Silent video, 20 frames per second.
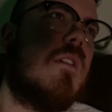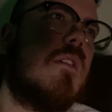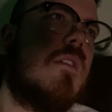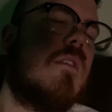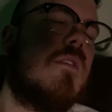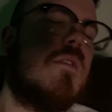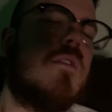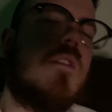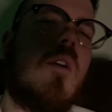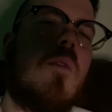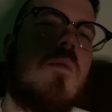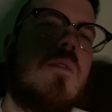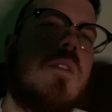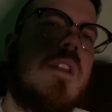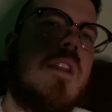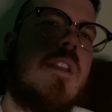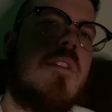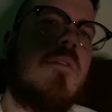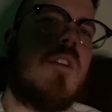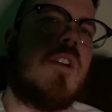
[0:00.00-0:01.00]

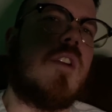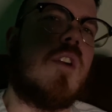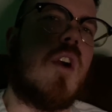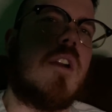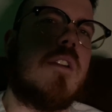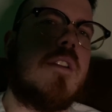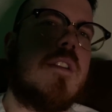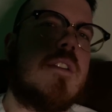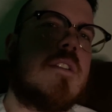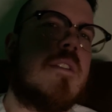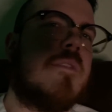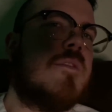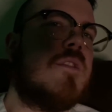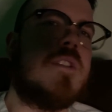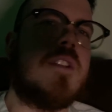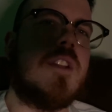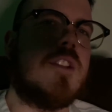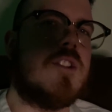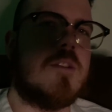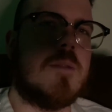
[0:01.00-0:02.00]
lonely, regardless of your
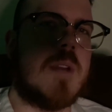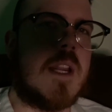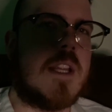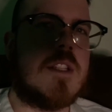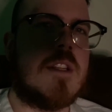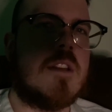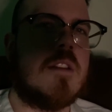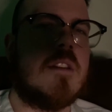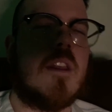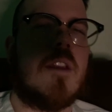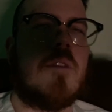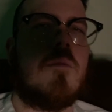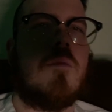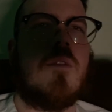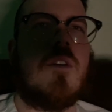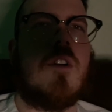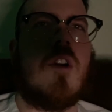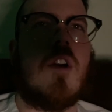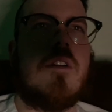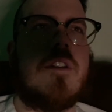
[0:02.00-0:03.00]
situation, like
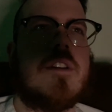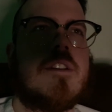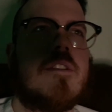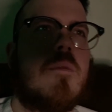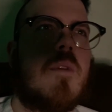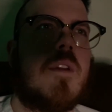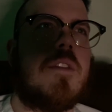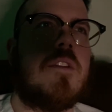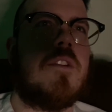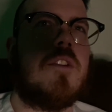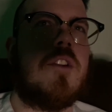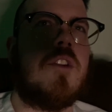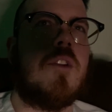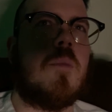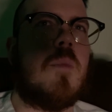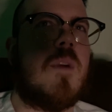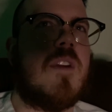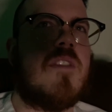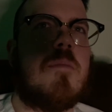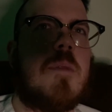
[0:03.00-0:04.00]
regardless of whether you're
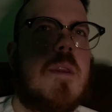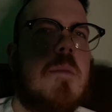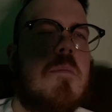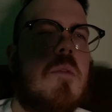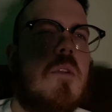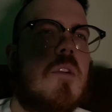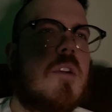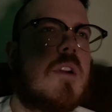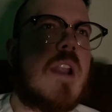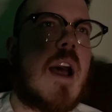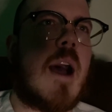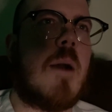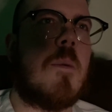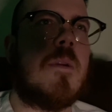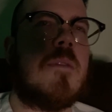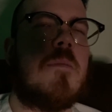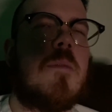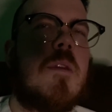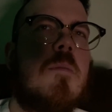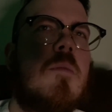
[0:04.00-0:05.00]
with people or not
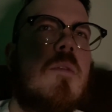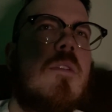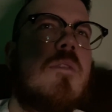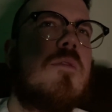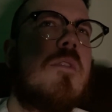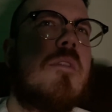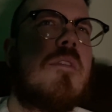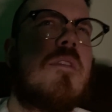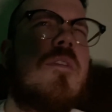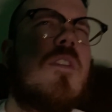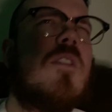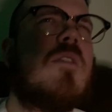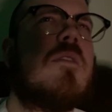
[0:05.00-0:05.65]
with people. If you ever felt